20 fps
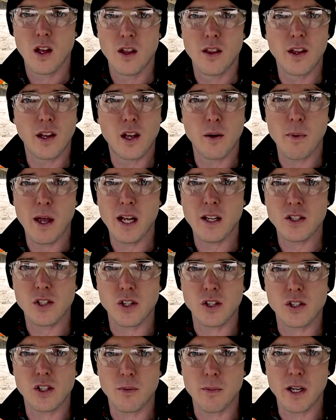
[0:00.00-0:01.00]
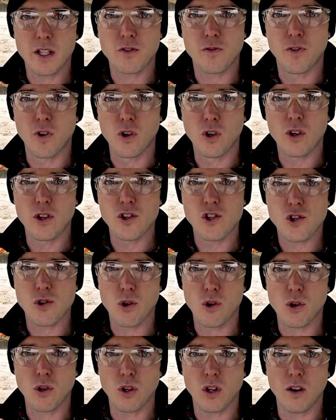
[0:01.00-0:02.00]
The command system has full
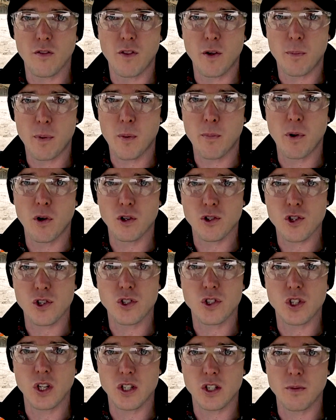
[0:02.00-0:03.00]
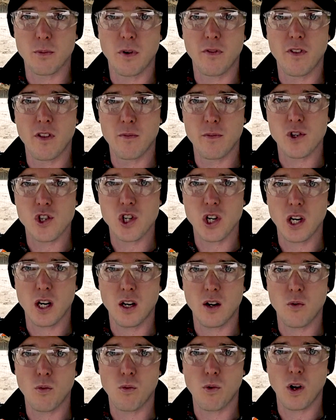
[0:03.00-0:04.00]
control of the propulsion system of the
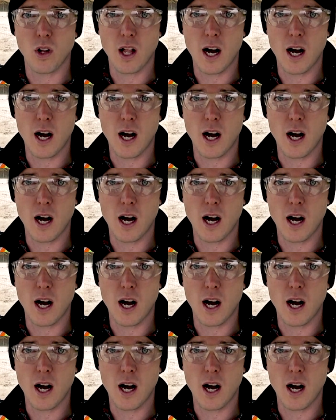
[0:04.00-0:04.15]
machine while